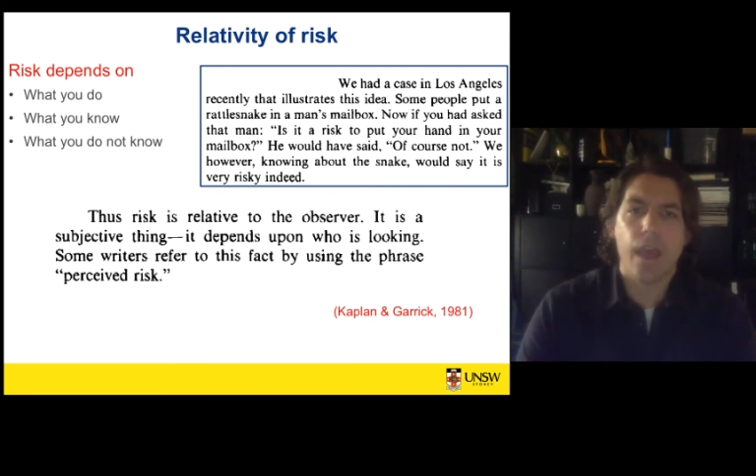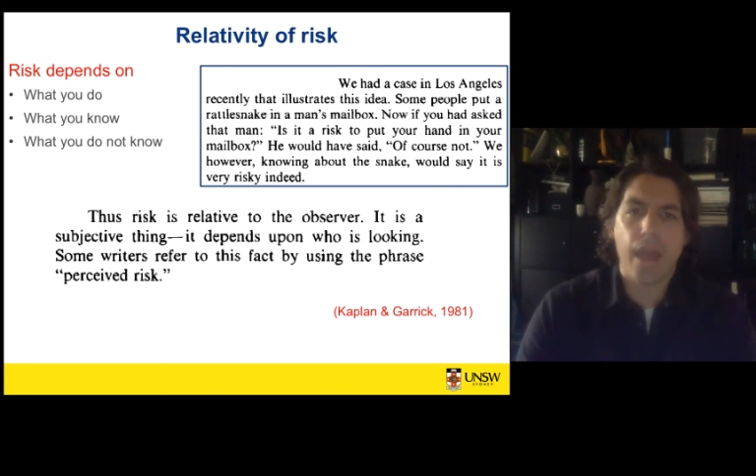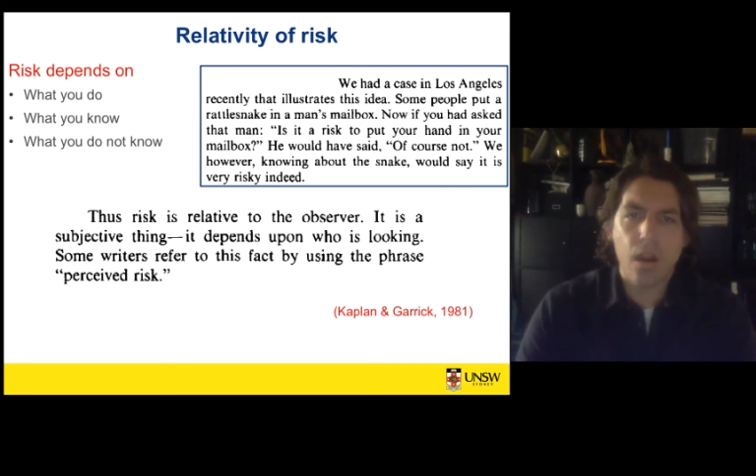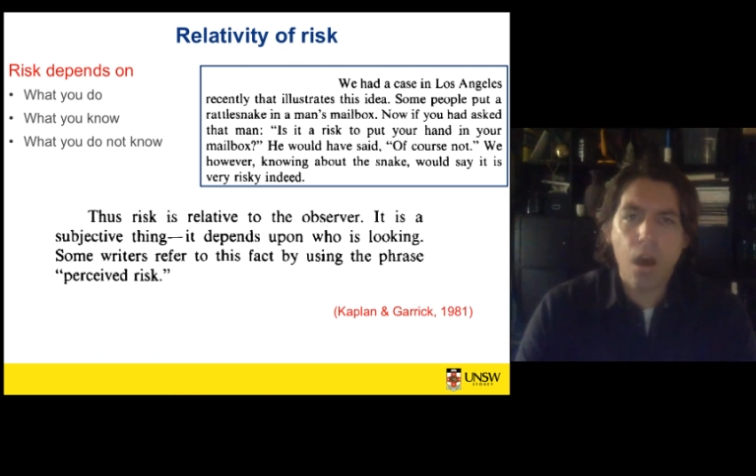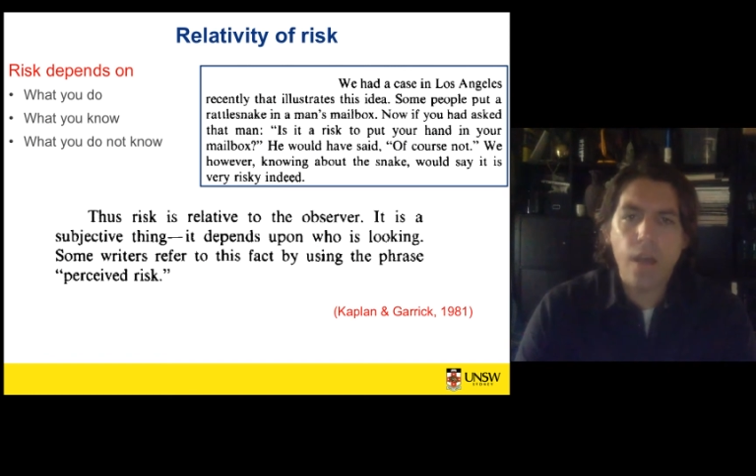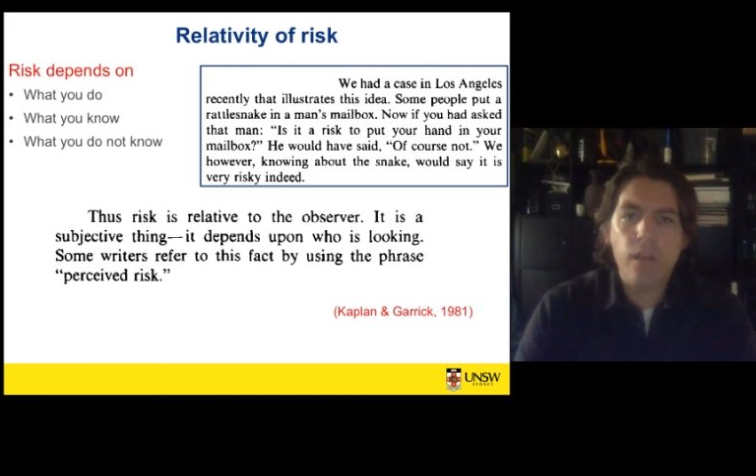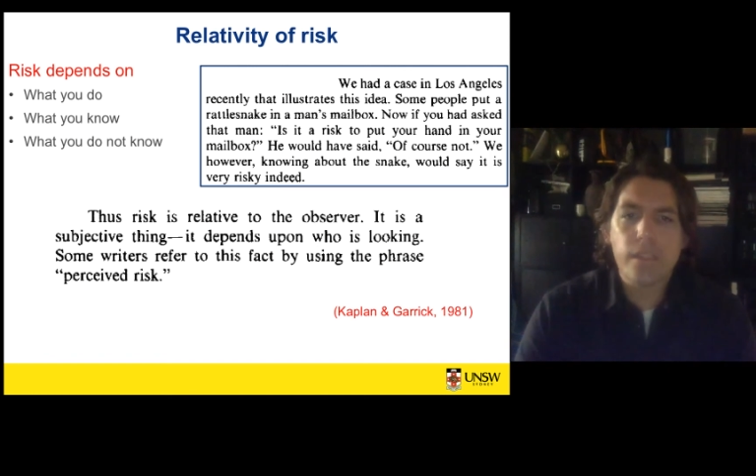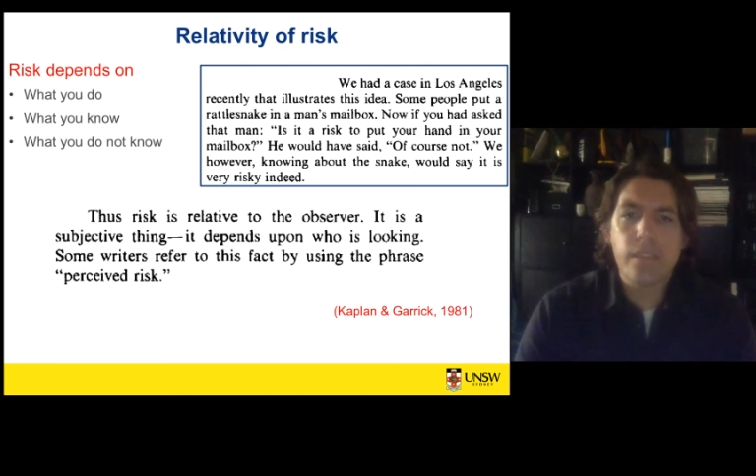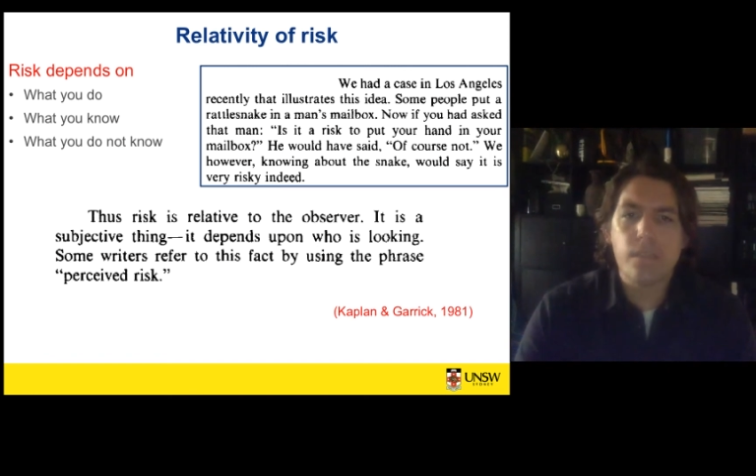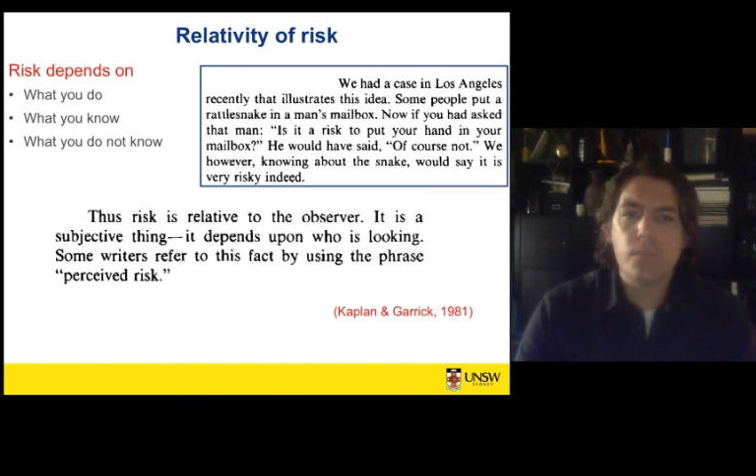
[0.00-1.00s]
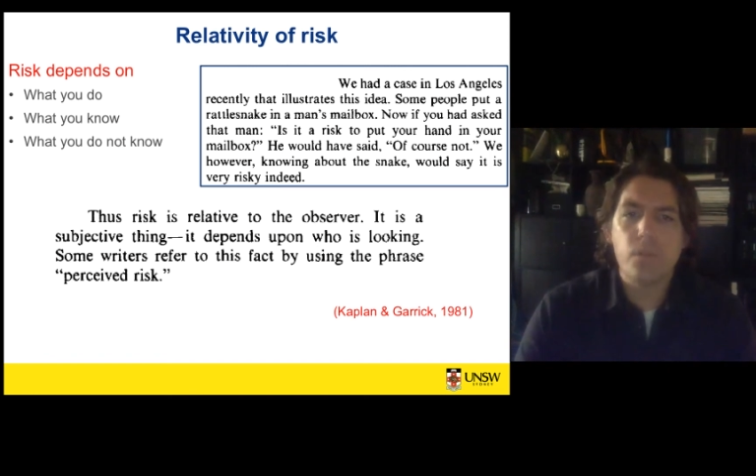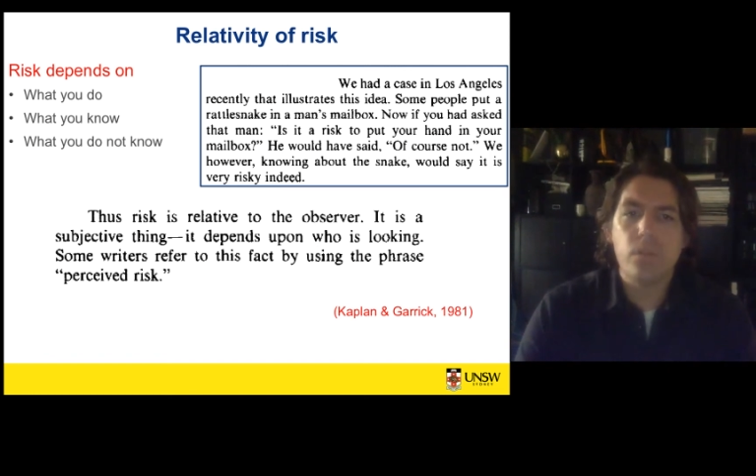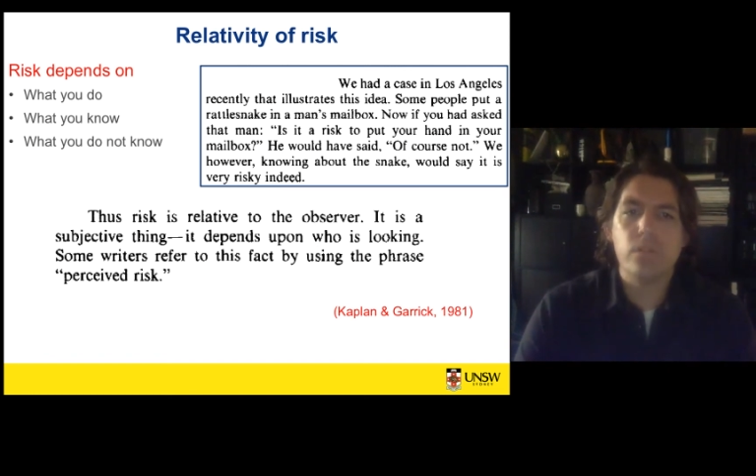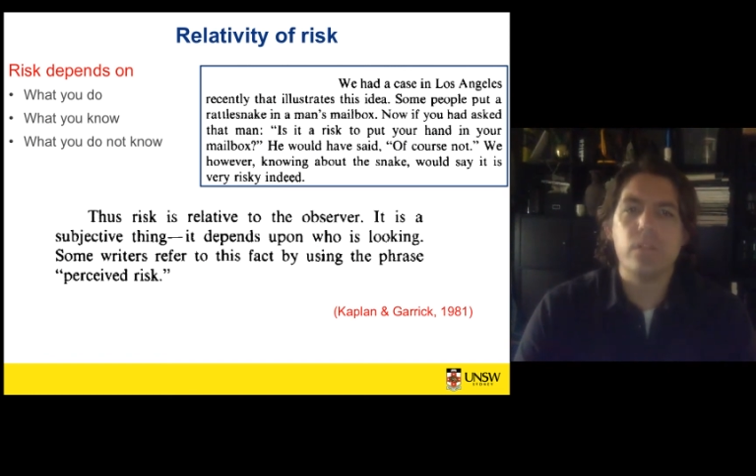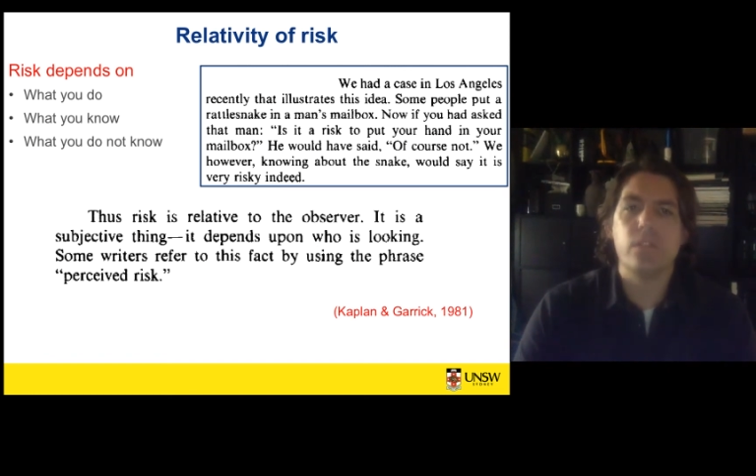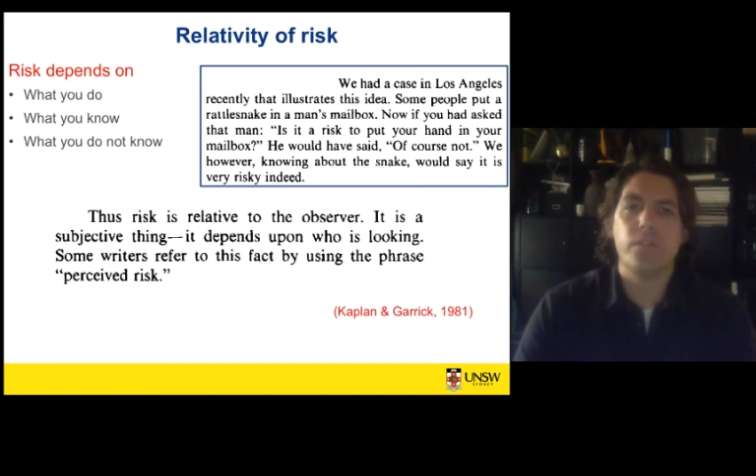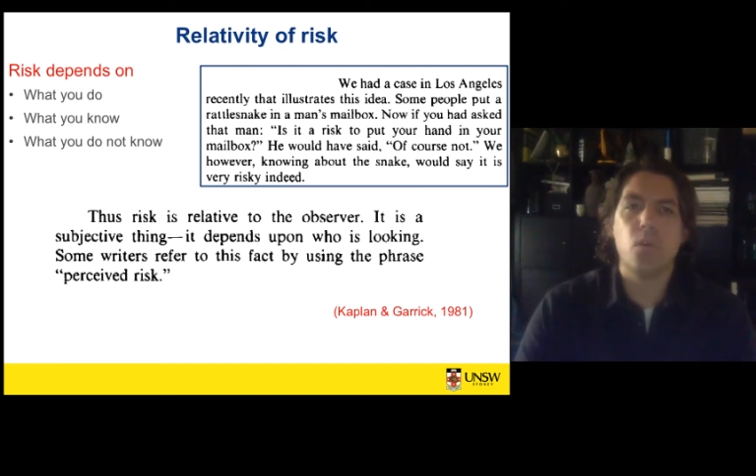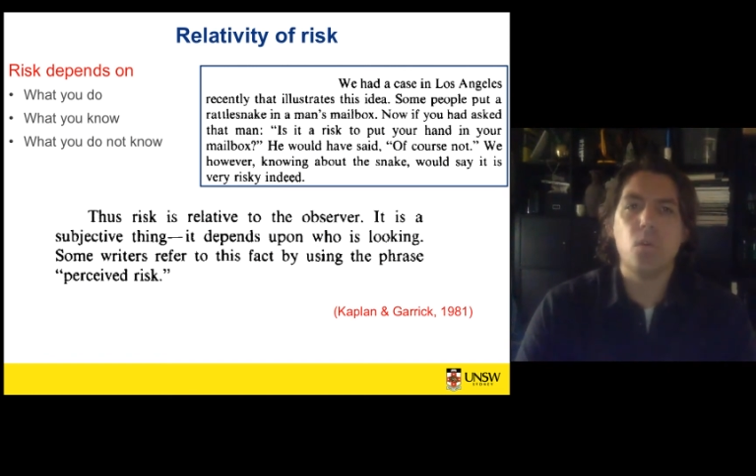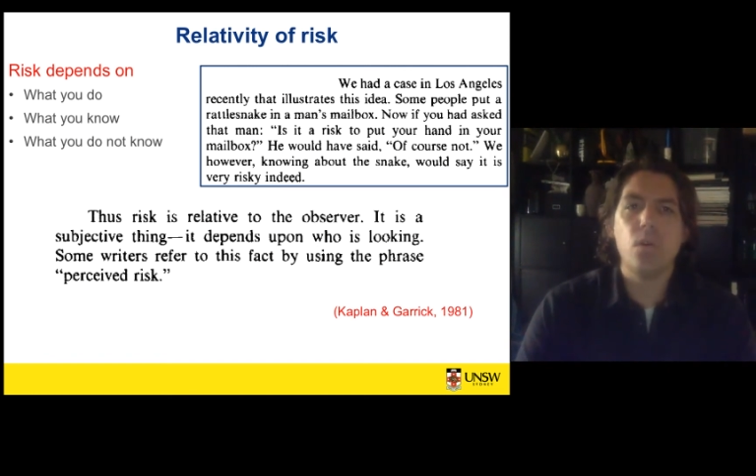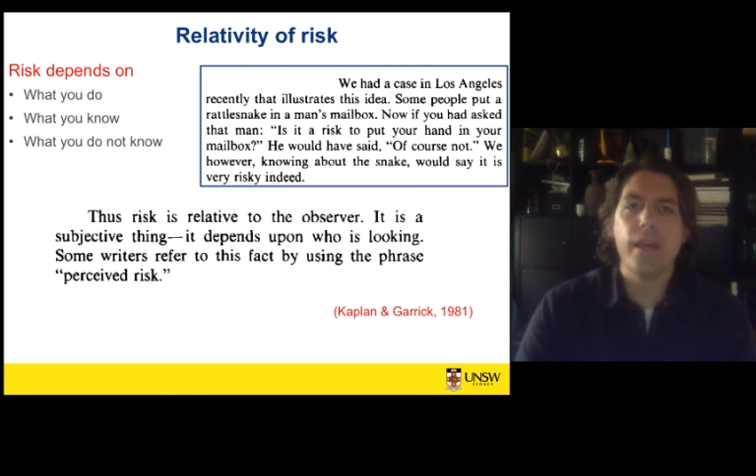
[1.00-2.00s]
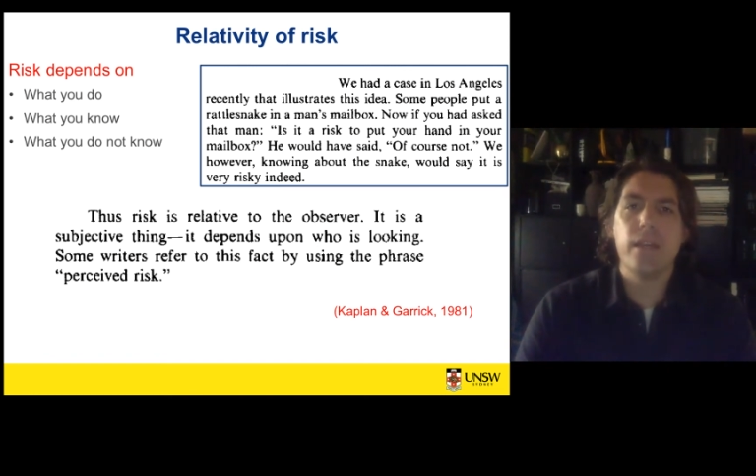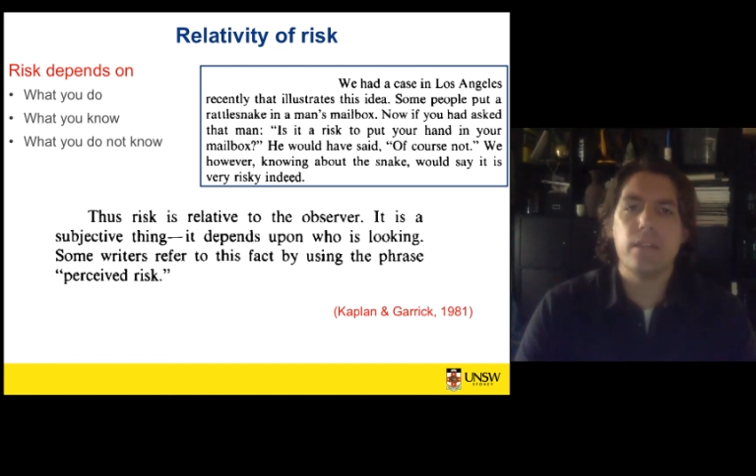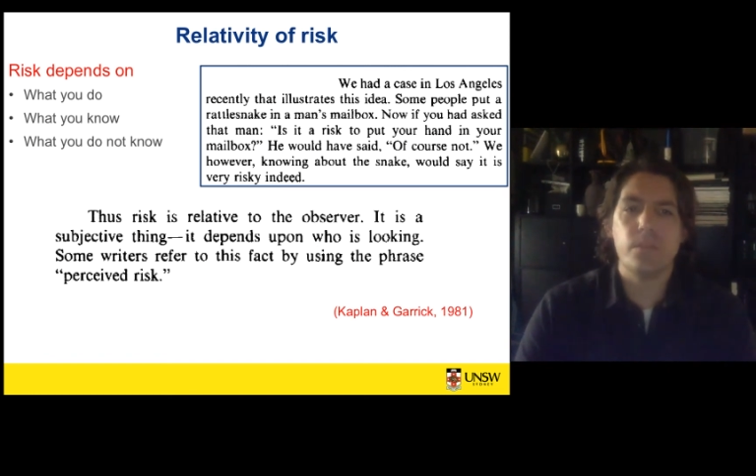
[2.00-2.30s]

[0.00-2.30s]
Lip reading: and highlights the importance of always